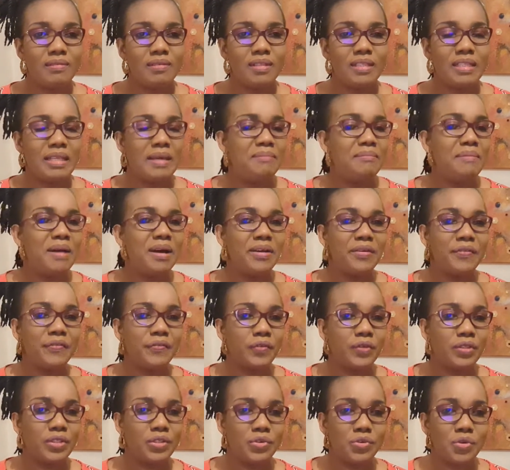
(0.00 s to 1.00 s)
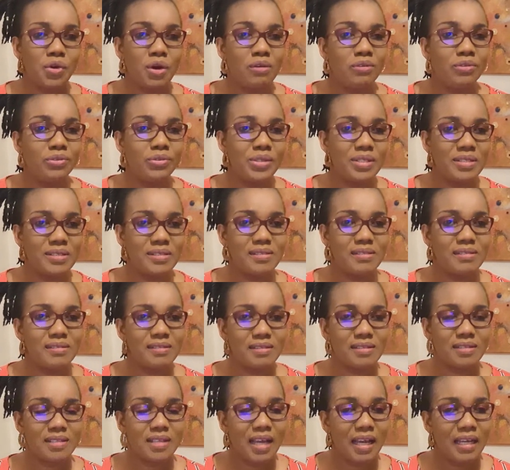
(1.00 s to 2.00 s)
They marry for the wrong
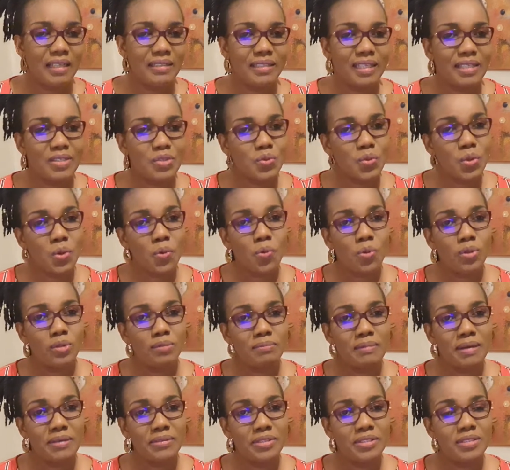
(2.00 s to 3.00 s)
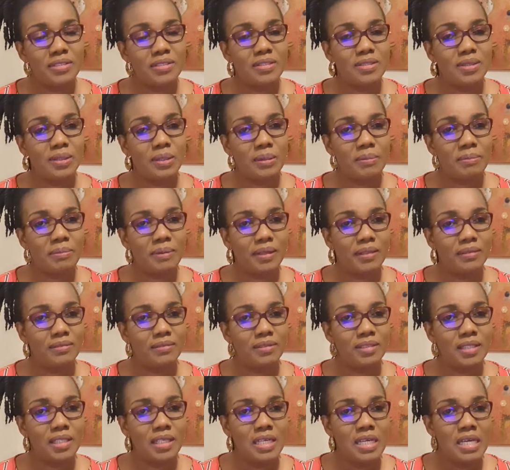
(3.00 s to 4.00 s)
reasons, and that's what marriage is all about.
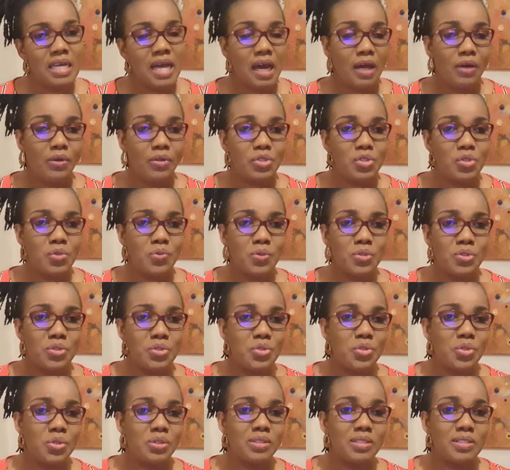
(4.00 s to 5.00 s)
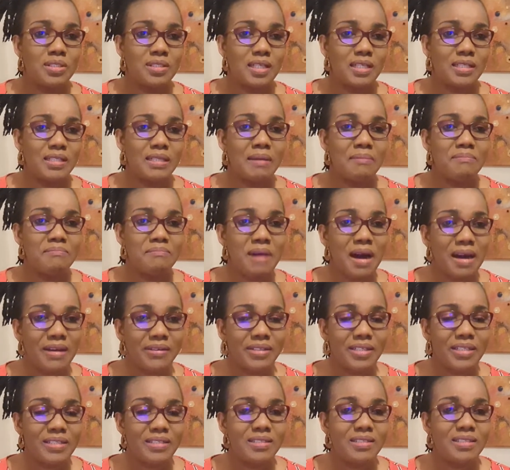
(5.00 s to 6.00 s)
I also want you to understand that
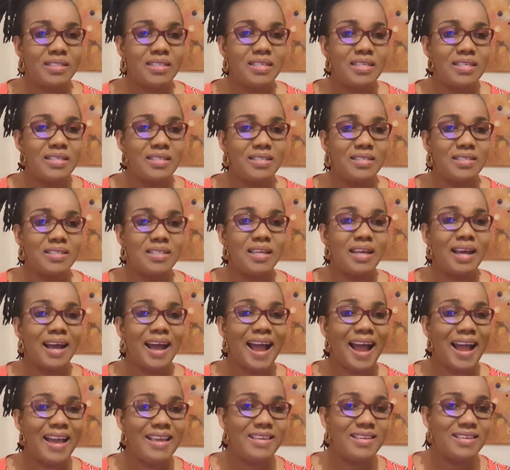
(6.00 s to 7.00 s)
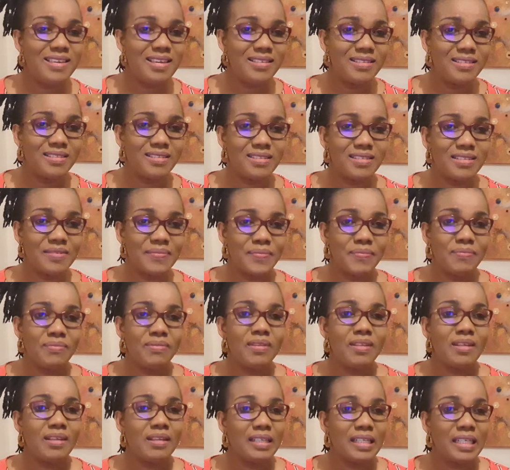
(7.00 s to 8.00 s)
marriage is the highest
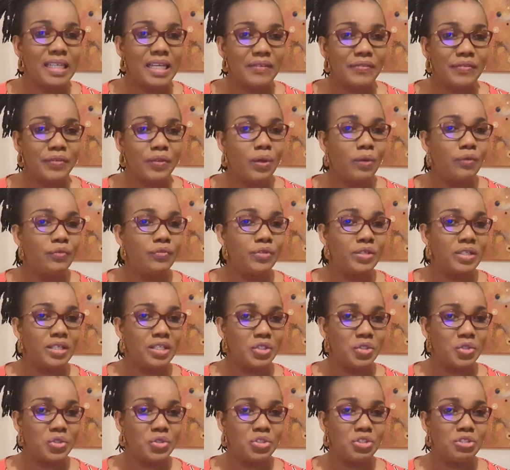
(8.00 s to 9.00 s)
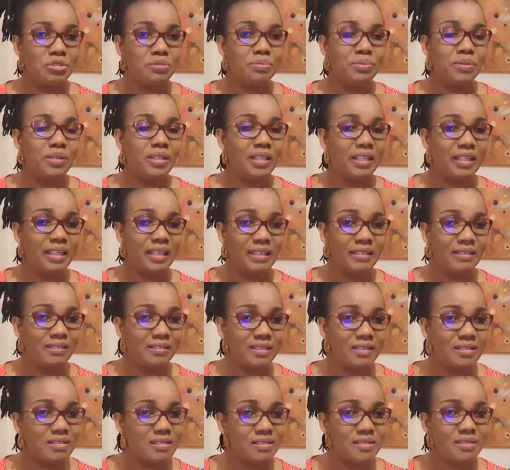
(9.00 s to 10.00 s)
level of relationship in
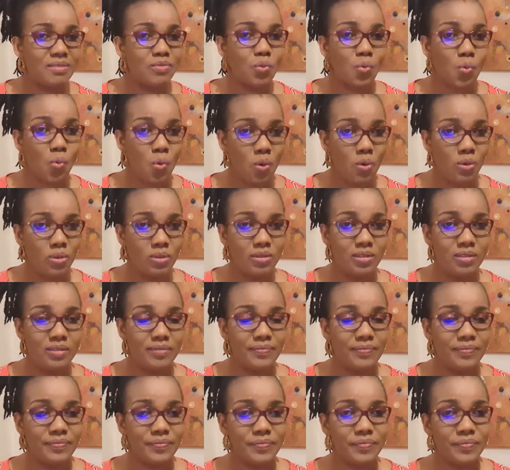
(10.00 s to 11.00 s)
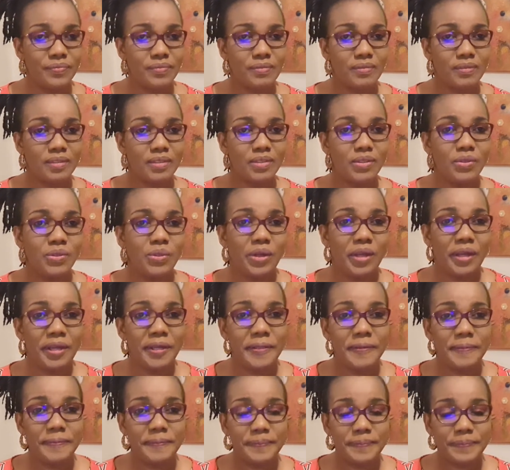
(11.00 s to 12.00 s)
this world. Okay?